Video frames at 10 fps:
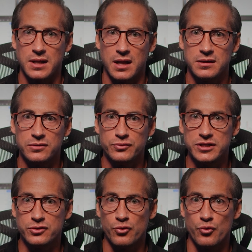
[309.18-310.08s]
then you
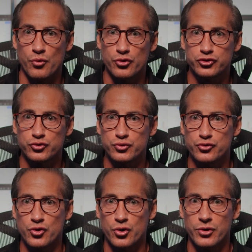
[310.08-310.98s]
need also to
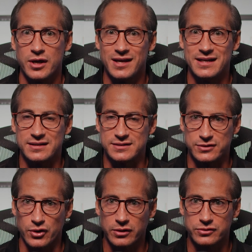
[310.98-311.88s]
know that in
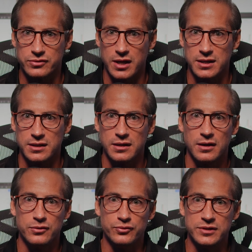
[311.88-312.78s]
stock
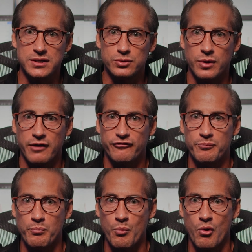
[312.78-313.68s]
trading, you need to have
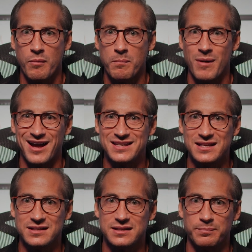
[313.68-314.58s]
more
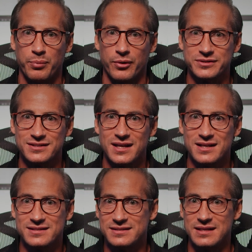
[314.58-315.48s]
money in a deposit
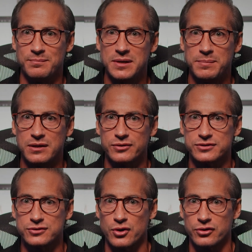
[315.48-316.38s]
simply
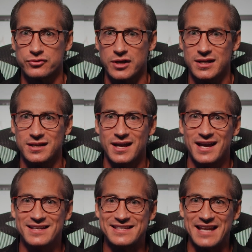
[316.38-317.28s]
because stock trading
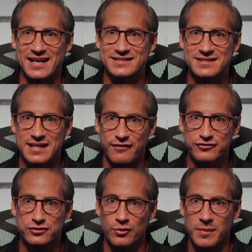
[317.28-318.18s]
doesn't have
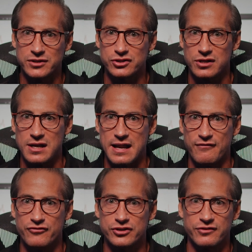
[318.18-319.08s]
so much
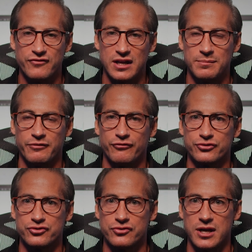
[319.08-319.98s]
leverage available for
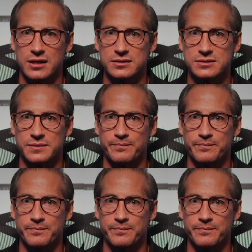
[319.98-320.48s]
traders.